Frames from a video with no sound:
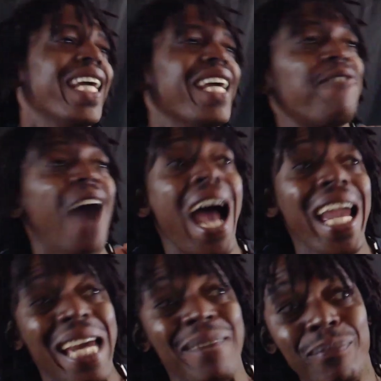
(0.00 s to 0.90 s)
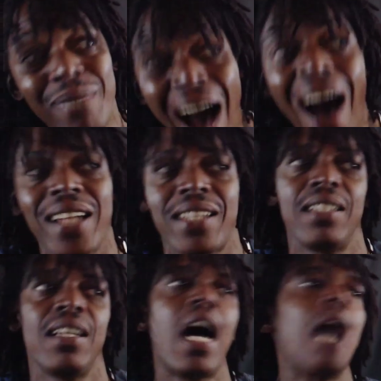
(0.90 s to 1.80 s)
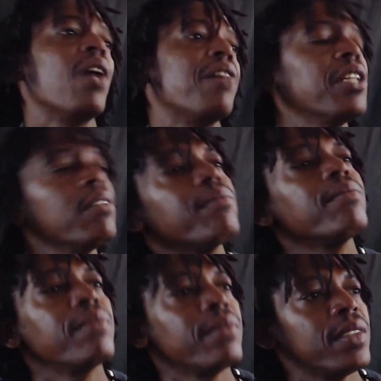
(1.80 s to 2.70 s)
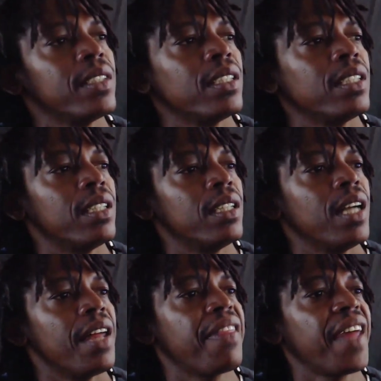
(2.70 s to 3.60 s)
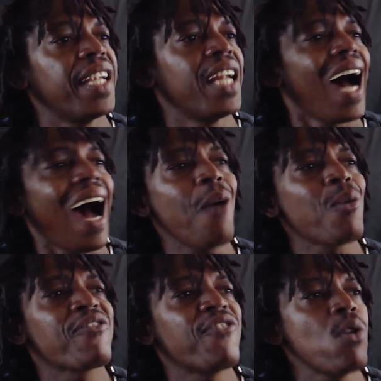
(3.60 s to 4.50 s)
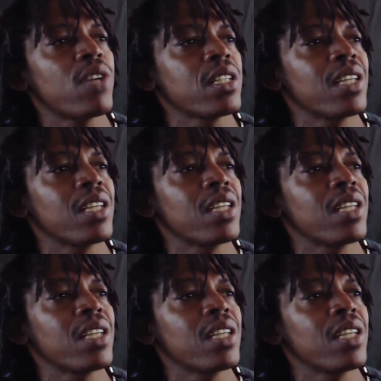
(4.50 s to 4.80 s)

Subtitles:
If I am not, however, then our focus